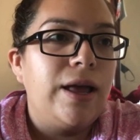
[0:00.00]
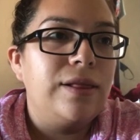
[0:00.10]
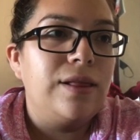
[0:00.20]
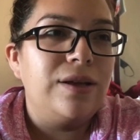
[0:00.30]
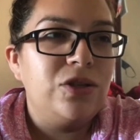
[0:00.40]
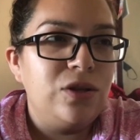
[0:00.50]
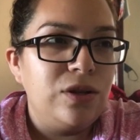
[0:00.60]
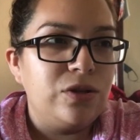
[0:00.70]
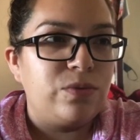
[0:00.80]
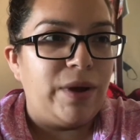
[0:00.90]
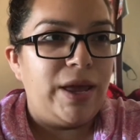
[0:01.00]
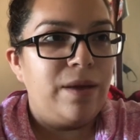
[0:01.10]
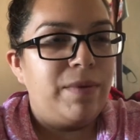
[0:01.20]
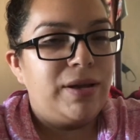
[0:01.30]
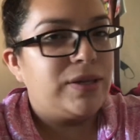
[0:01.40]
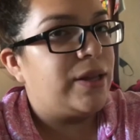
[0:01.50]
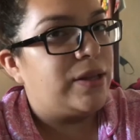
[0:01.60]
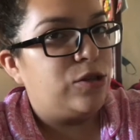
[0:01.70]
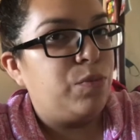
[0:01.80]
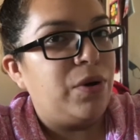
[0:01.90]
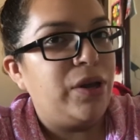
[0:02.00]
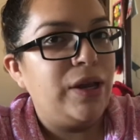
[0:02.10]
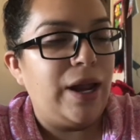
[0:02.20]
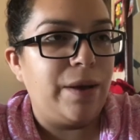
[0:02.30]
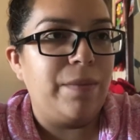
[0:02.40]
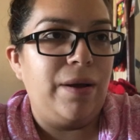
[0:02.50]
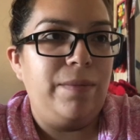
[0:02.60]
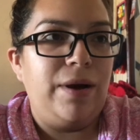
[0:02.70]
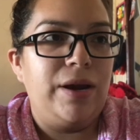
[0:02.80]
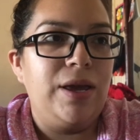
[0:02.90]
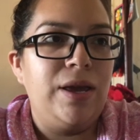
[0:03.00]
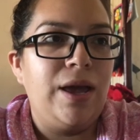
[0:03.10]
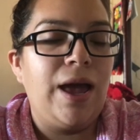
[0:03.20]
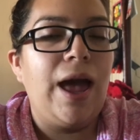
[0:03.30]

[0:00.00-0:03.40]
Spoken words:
Not to lose weight, because at this point, like, my body,